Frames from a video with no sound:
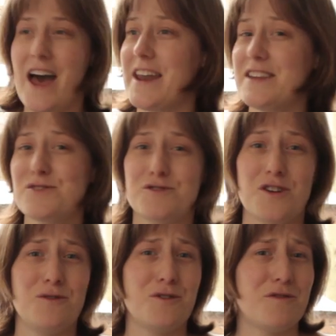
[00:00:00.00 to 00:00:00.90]
and it's
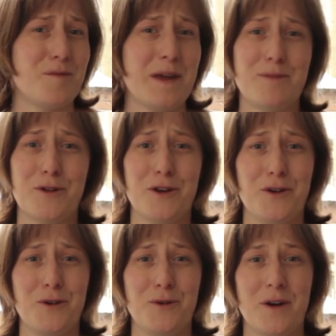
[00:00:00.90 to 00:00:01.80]
also good for people
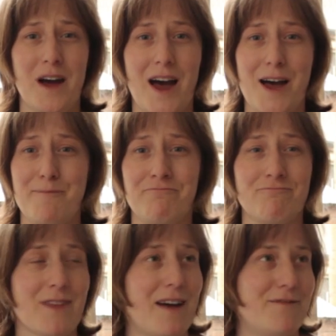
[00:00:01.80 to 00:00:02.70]
who
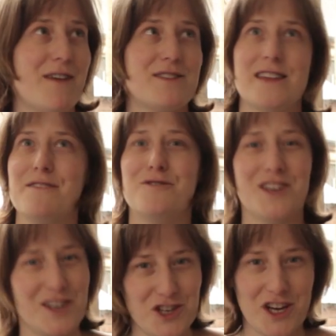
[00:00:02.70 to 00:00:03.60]
um, have never set foot in the